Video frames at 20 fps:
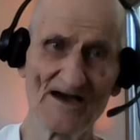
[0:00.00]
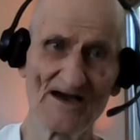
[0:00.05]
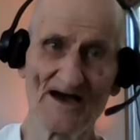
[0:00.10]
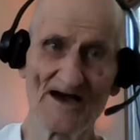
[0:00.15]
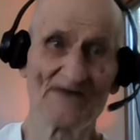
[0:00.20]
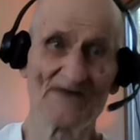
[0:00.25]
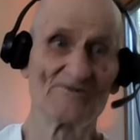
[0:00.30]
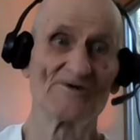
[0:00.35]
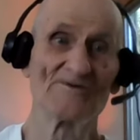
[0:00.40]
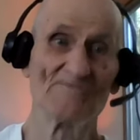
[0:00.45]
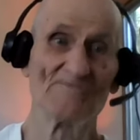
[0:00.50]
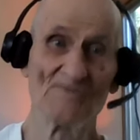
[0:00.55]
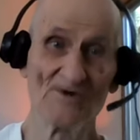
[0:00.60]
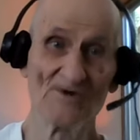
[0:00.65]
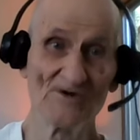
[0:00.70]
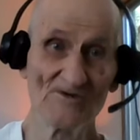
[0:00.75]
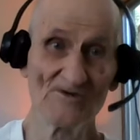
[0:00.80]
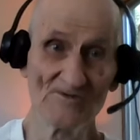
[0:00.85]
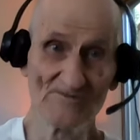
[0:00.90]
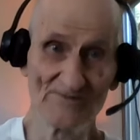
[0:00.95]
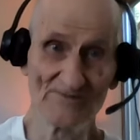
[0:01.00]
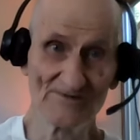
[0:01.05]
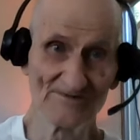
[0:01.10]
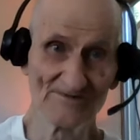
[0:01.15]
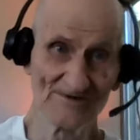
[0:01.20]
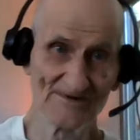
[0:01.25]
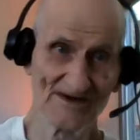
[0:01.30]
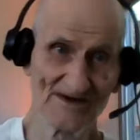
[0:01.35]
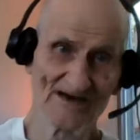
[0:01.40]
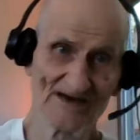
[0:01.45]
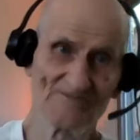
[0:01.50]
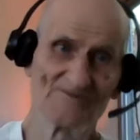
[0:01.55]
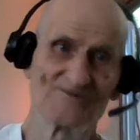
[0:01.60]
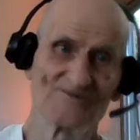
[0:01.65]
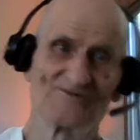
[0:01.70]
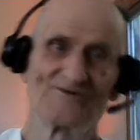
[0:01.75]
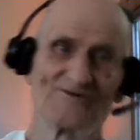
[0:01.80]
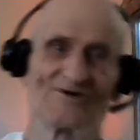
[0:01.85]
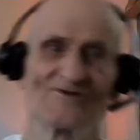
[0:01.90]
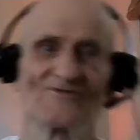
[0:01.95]
I couldn't move. I was
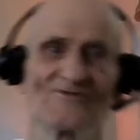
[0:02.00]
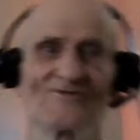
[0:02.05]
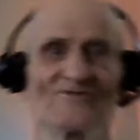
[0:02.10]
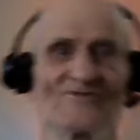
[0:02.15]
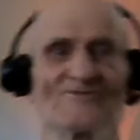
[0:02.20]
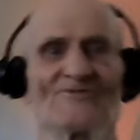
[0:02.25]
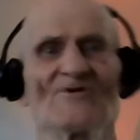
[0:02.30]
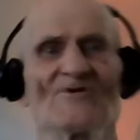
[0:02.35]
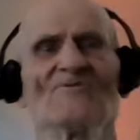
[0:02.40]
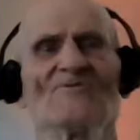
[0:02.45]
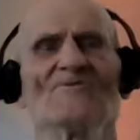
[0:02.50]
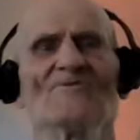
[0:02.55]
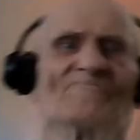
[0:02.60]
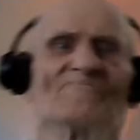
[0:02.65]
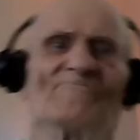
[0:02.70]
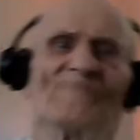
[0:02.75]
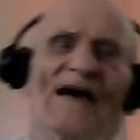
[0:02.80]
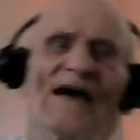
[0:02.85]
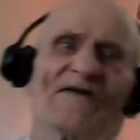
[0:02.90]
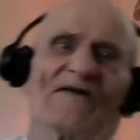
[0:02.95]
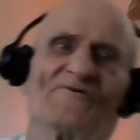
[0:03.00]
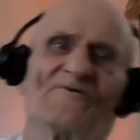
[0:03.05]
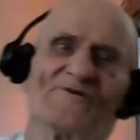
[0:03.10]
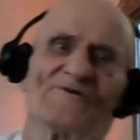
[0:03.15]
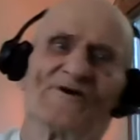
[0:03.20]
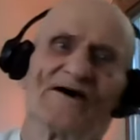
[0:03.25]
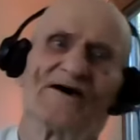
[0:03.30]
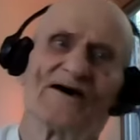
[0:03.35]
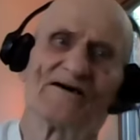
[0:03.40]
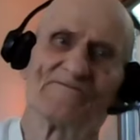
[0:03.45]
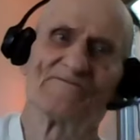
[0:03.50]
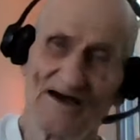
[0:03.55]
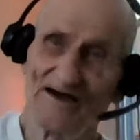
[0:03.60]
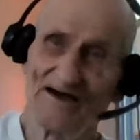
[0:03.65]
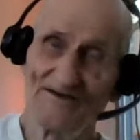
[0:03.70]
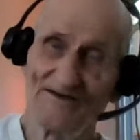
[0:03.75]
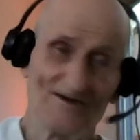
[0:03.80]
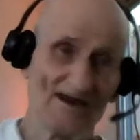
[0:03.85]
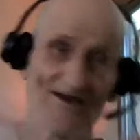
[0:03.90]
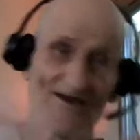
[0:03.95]
just so bound up.
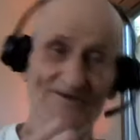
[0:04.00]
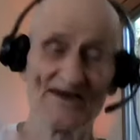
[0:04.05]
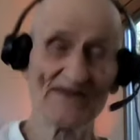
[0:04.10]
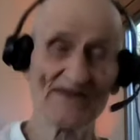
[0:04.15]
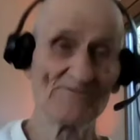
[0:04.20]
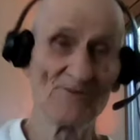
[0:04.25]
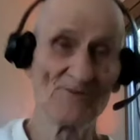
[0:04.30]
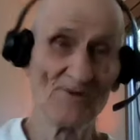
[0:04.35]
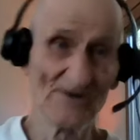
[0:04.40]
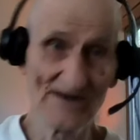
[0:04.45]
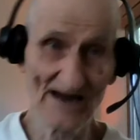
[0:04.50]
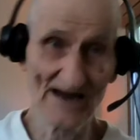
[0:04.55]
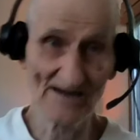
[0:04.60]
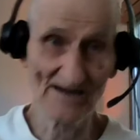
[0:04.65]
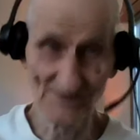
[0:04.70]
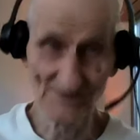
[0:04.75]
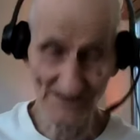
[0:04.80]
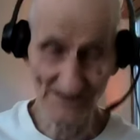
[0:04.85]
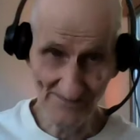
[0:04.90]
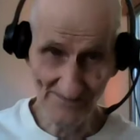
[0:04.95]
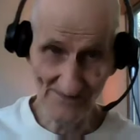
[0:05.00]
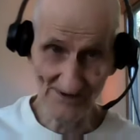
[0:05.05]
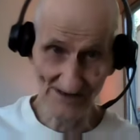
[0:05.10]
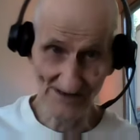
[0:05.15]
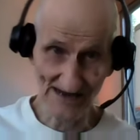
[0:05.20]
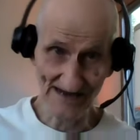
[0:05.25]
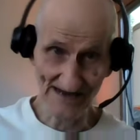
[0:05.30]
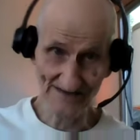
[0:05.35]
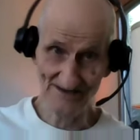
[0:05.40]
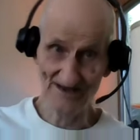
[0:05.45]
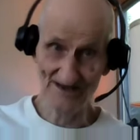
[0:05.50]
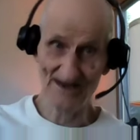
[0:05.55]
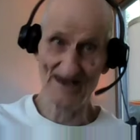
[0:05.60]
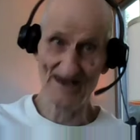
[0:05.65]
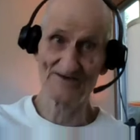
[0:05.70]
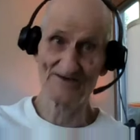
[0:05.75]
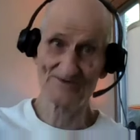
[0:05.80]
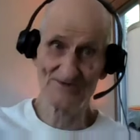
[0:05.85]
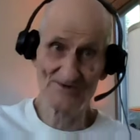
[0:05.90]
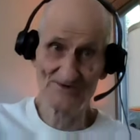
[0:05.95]
And at that point, I believed in lactic
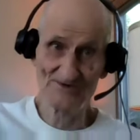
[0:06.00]
acid,